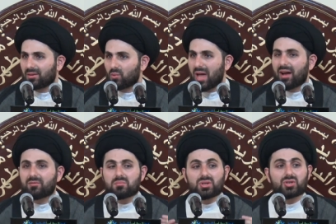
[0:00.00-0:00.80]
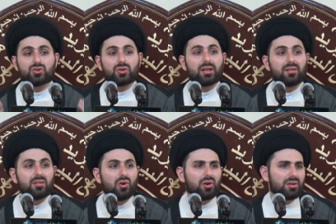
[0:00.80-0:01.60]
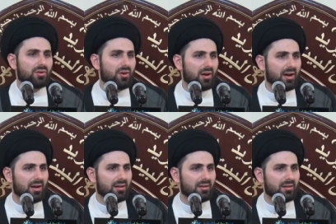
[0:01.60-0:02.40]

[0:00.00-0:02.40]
We have mistreated the Holy Quran.